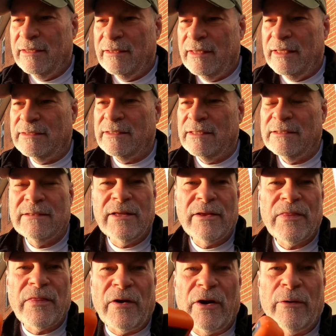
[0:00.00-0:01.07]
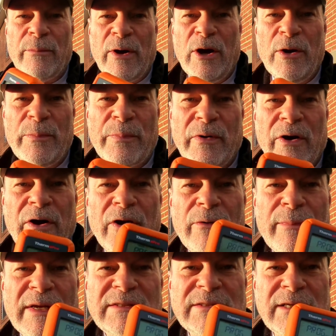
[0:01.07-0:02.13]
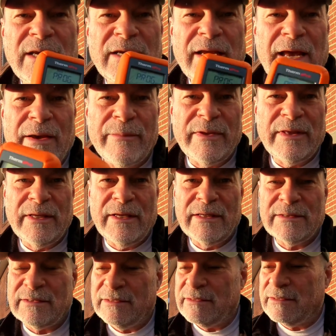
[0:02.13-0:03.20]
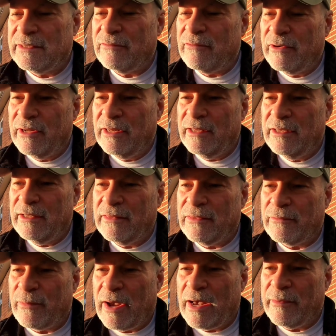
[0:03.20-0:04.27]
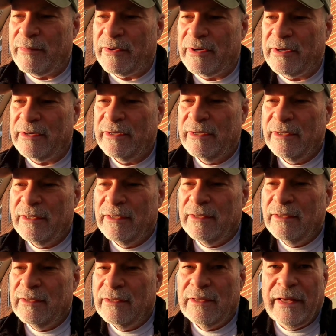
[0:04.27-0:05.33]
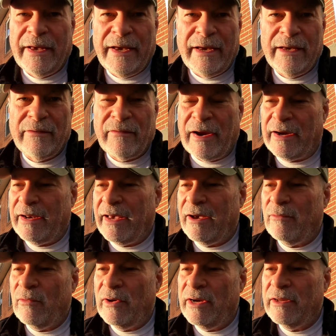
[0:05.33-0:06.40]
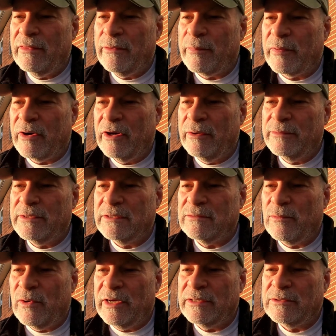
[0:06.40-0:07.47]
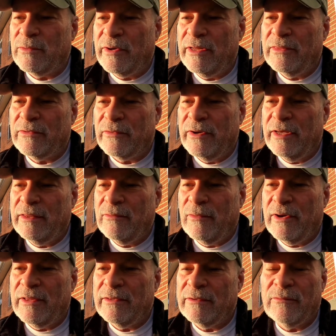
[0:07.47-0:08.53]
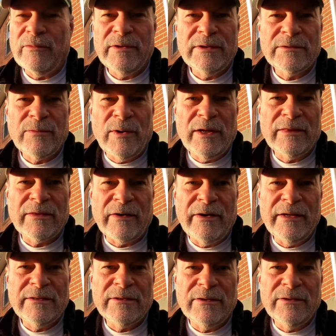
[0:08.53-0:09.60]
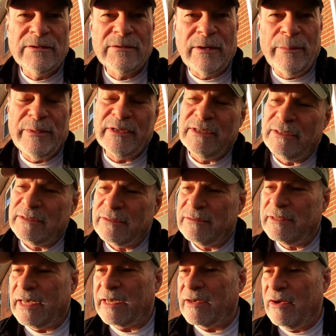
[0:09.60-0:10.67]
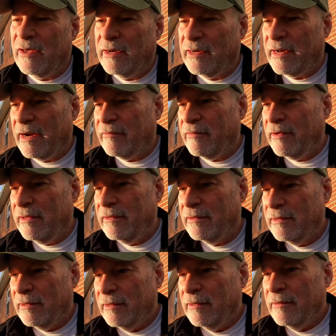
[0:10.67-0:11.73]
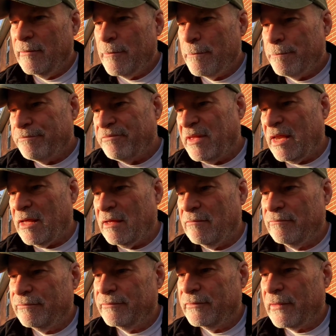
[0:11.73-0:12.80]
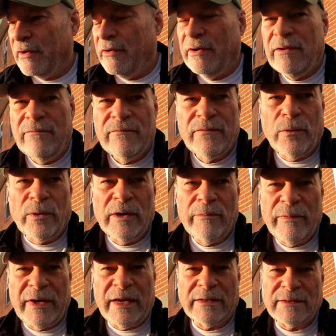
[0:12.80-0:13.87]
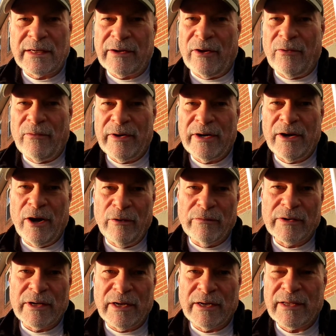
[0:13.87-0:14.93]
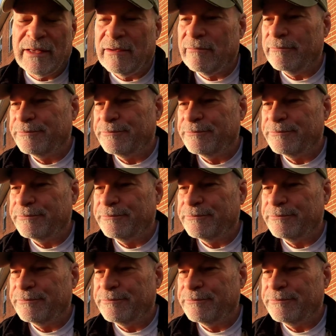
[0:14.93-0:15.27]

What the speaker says: This is the Thermo Pro. My son got me this. This is a really good thermometer. And right now one of the probes is 123, the one is 132. So I'm gonna just check on it every, 30, 40 minutes. I don't want to overcook it,